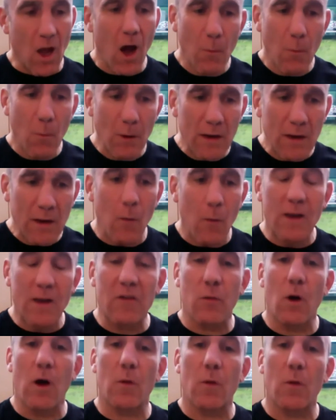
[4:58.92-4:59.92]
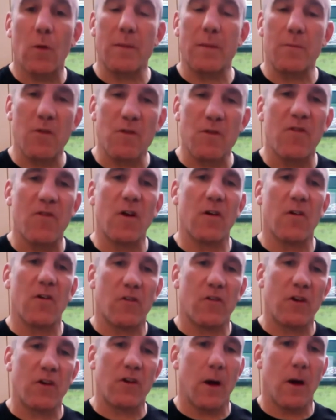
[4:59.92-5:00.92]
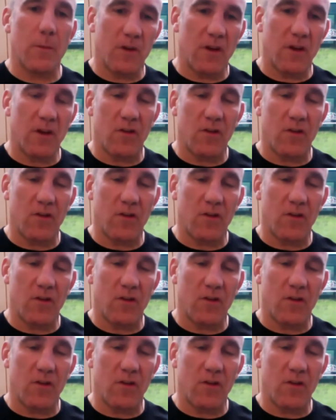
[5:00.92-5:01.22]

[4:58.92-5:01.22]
I went to work with him the first year. I was